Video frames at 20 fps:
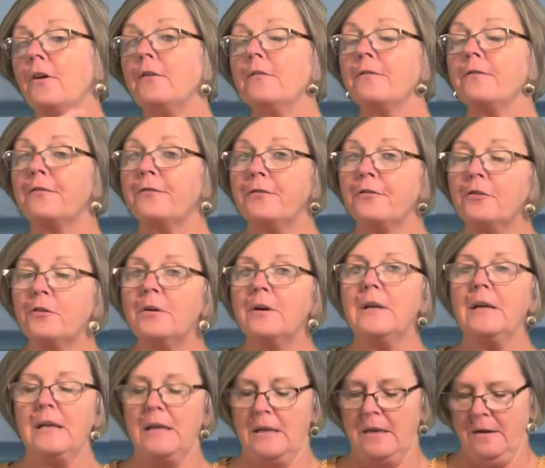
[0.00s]

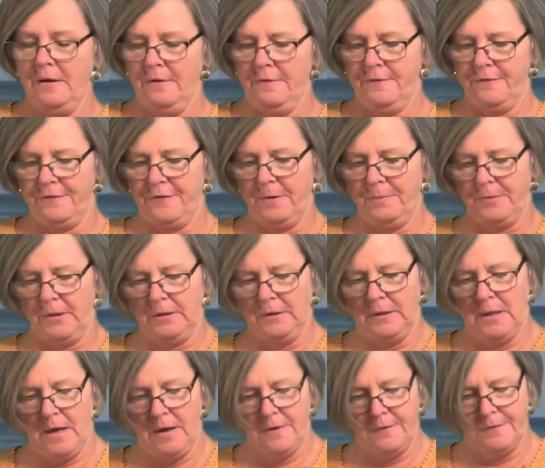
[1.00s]
free from the
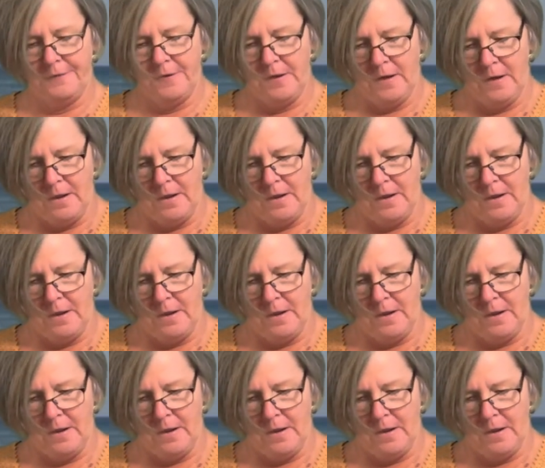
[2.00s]
love